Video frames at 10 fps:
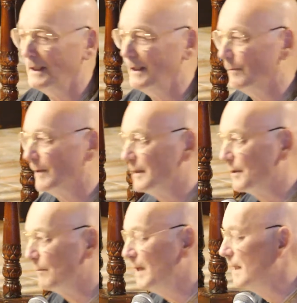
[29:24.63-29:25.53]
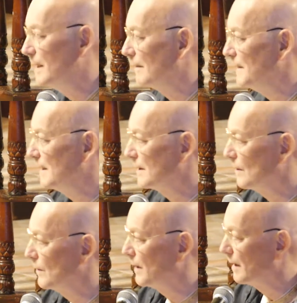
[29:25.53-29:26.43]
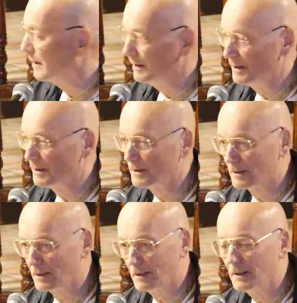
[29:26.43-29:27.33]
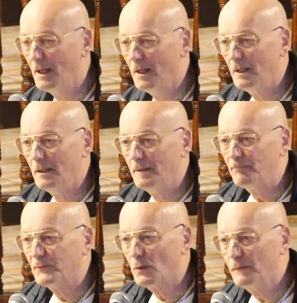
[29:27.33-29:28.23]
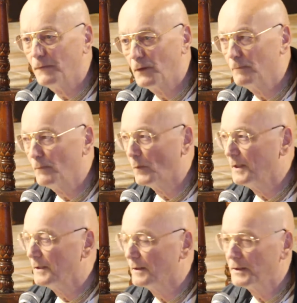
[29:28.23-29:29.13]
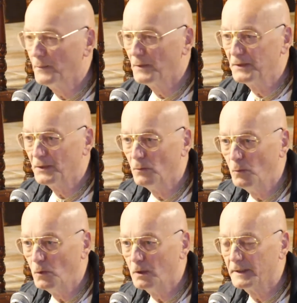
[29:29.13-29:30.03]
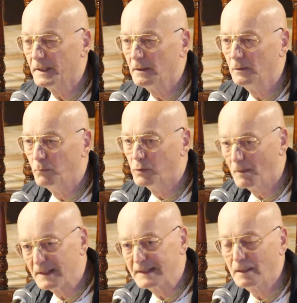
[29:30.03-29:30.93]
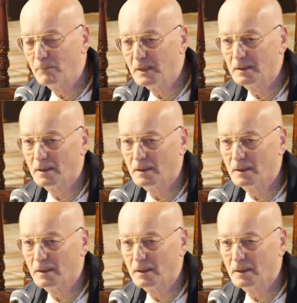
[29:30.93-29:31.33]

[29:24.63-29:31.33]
What is the meaning of this shloka? This is confirm what is the spiritual world in the Brahma Samhita.